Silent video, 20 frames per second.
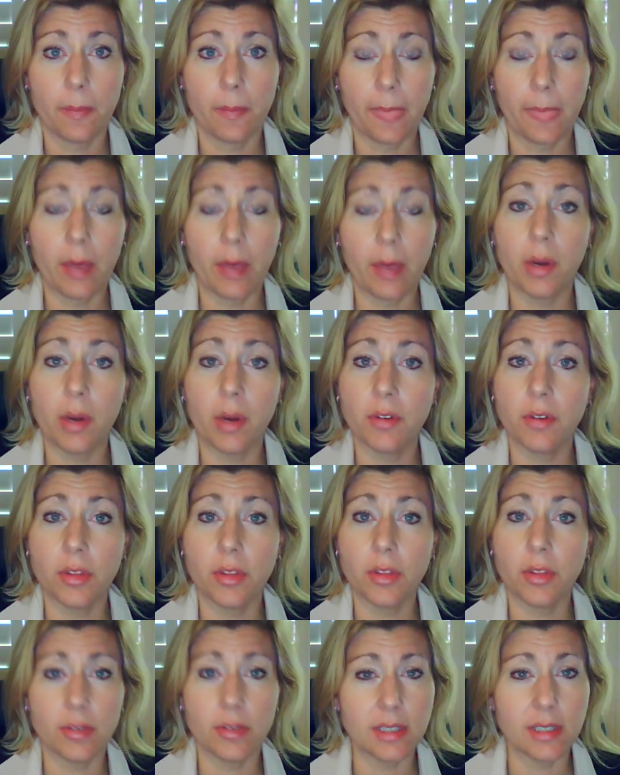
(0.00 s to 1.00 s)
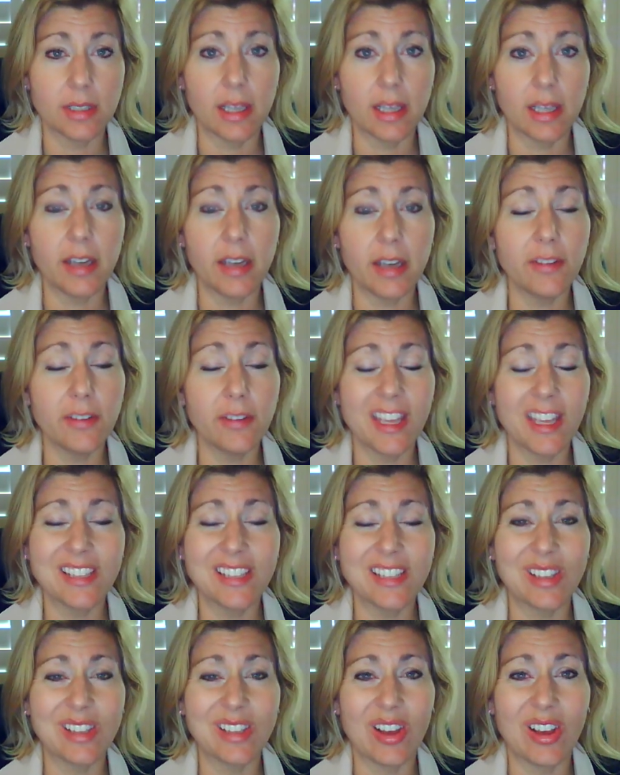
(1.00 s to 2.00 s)
However, there is a line of case
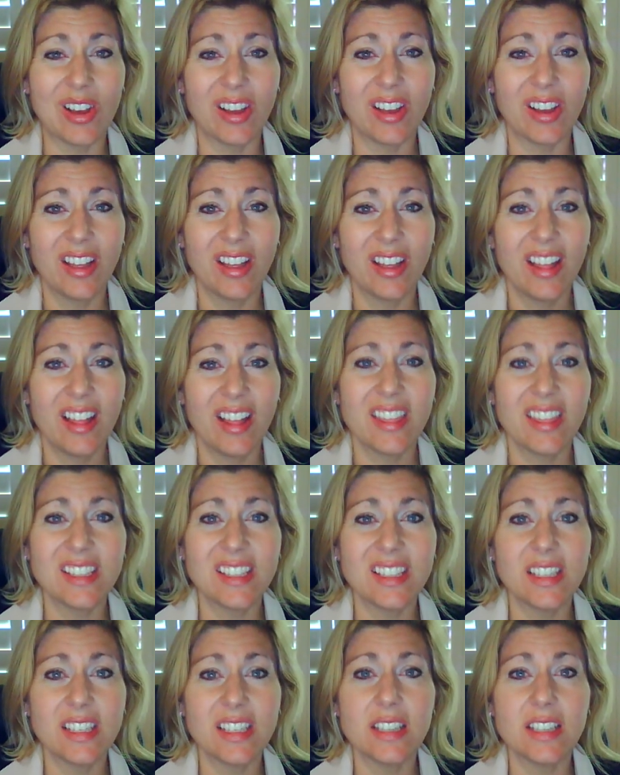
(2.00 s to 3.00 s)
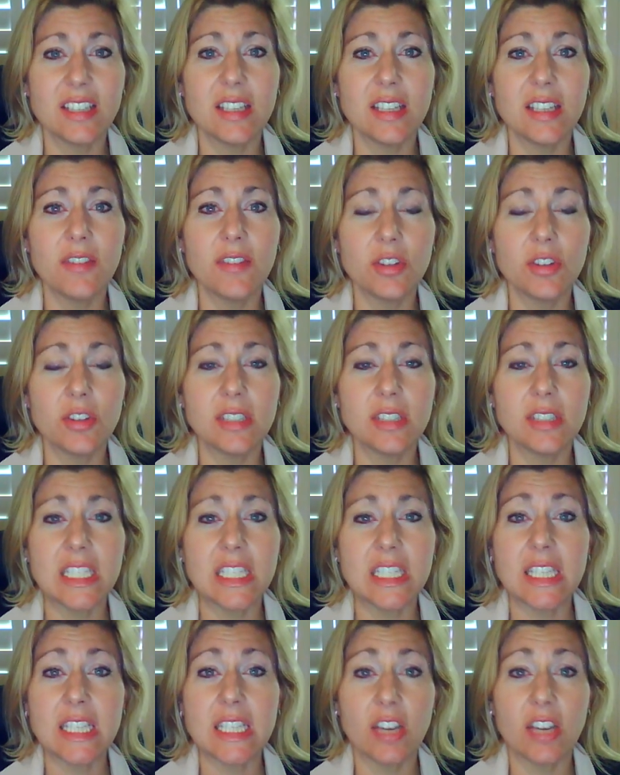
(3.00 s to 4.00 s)
law that says if there's an
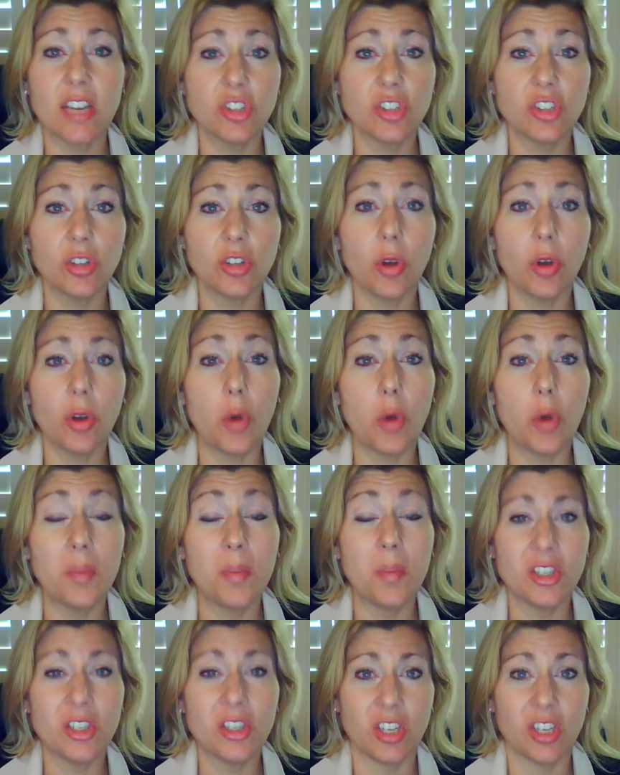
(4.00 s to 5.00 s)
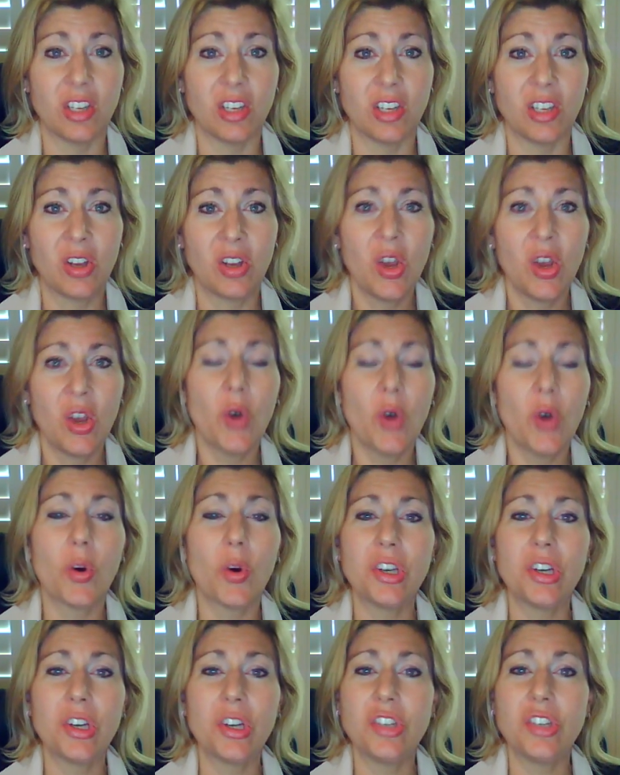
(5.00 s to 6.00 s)
intentional omission or
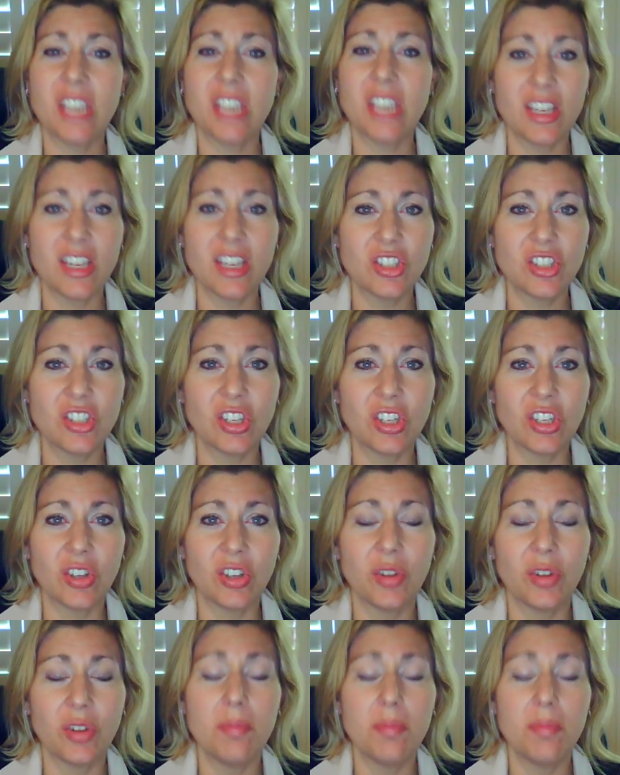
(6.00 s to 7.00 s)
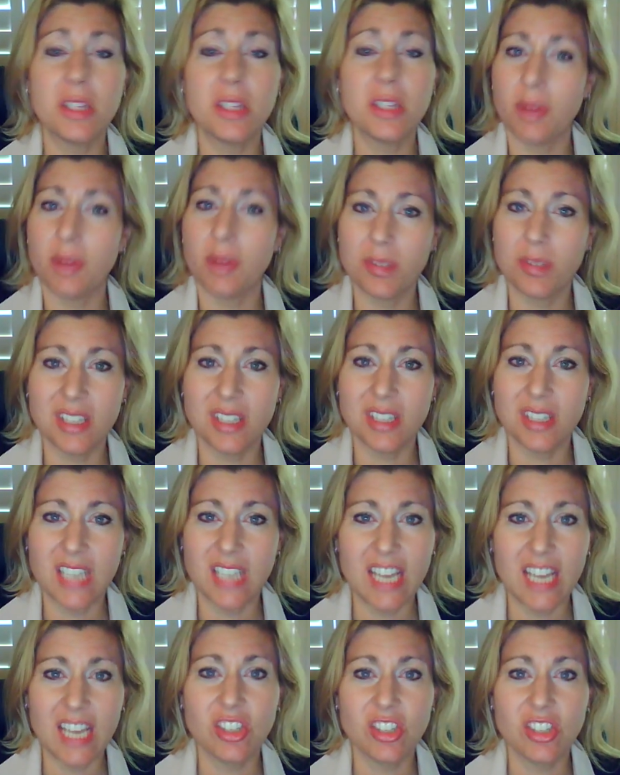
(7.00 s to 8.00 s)
an intentional
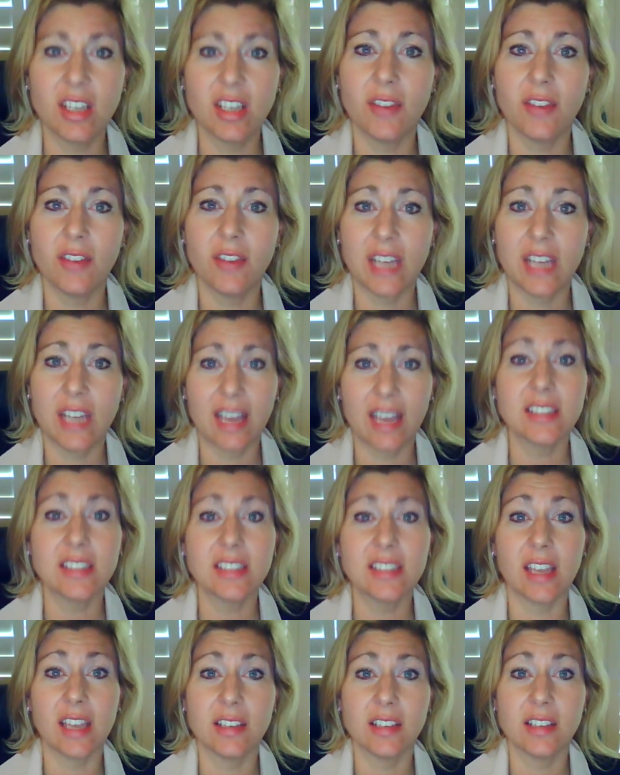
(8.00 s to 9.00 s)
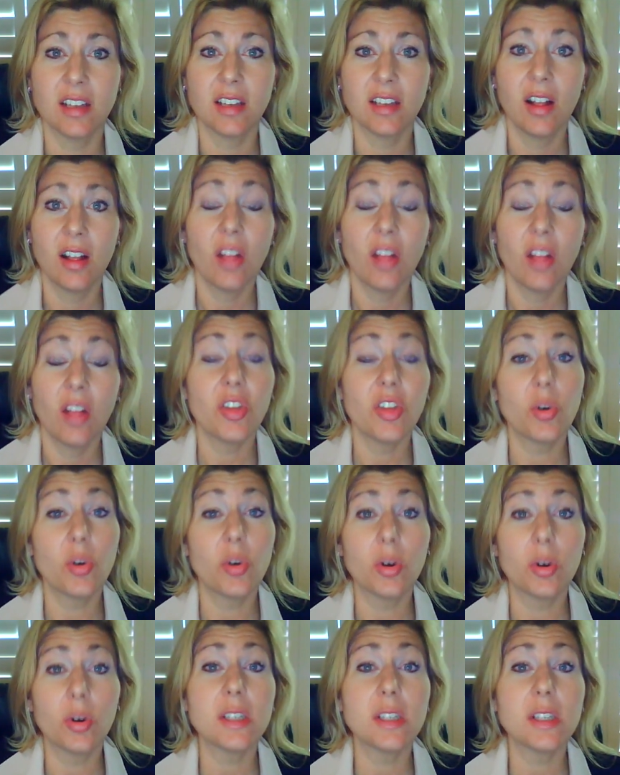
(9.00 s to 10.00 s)
misrepresentation of an asset, the
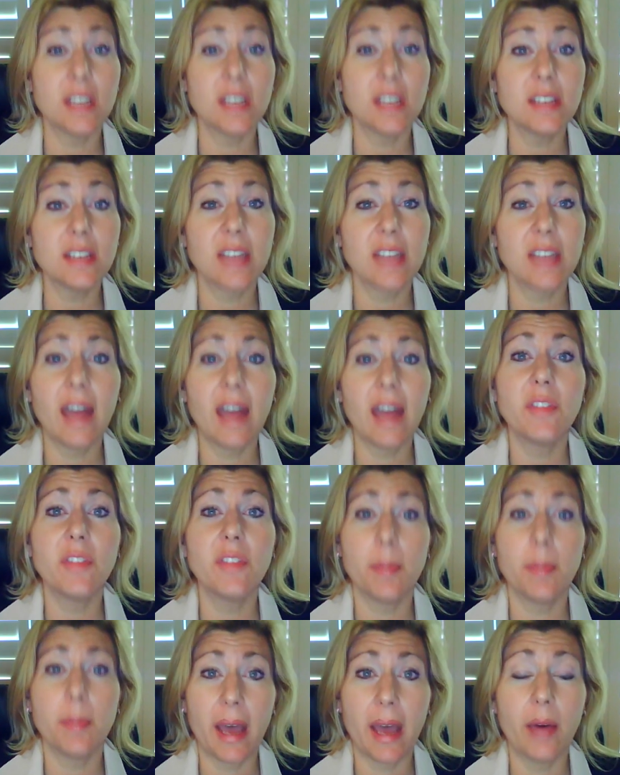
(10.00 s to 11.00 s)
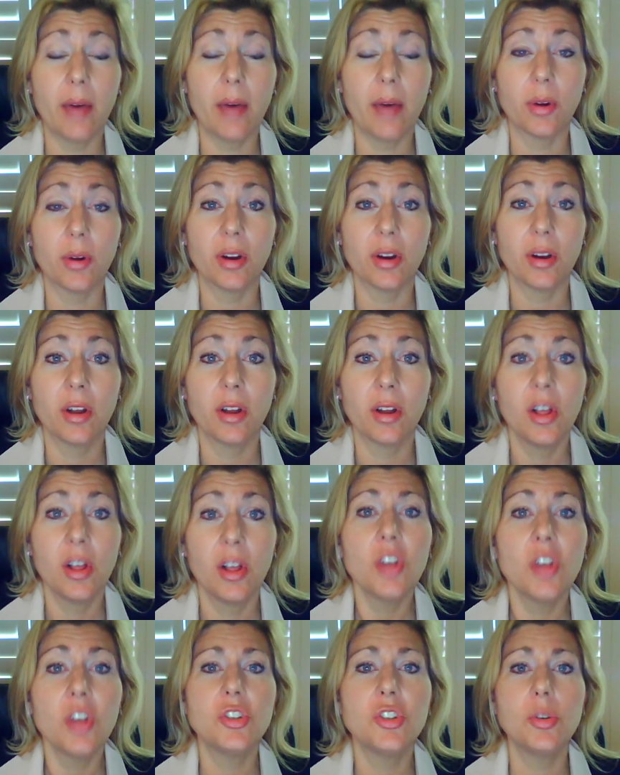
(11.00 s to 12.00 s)
court does have the power
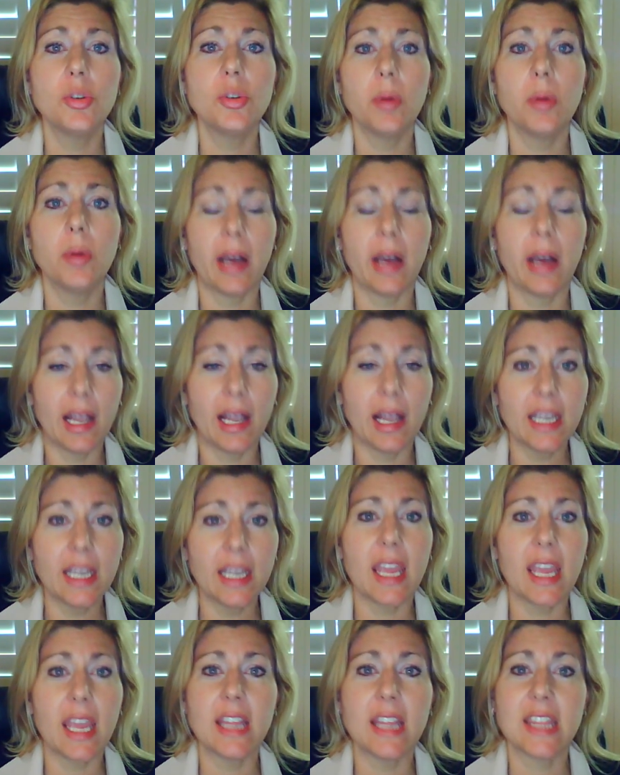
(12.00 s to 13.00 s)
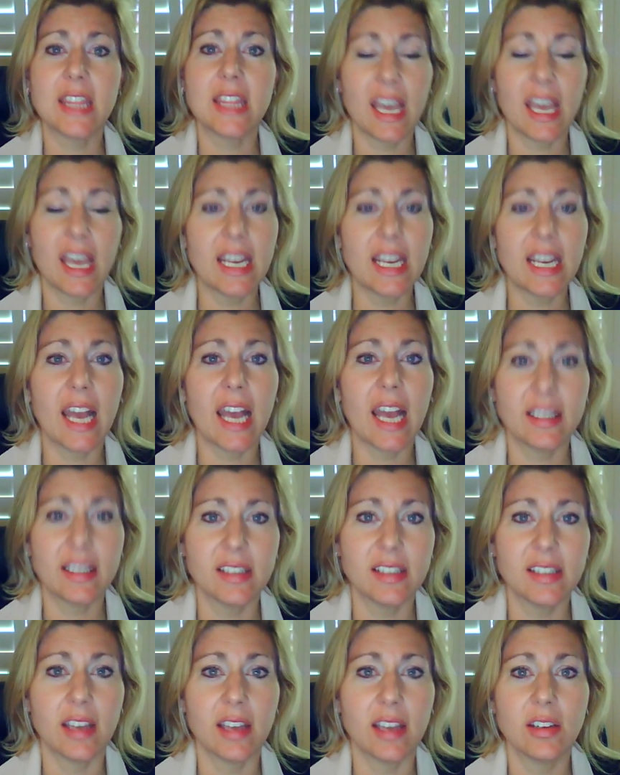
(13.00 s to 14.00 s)
to allocate that
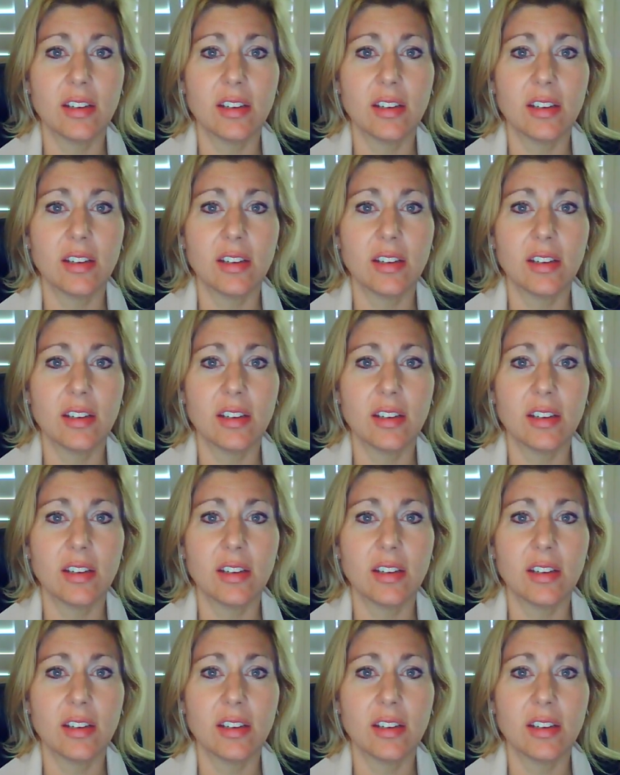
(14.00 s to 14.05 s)
asset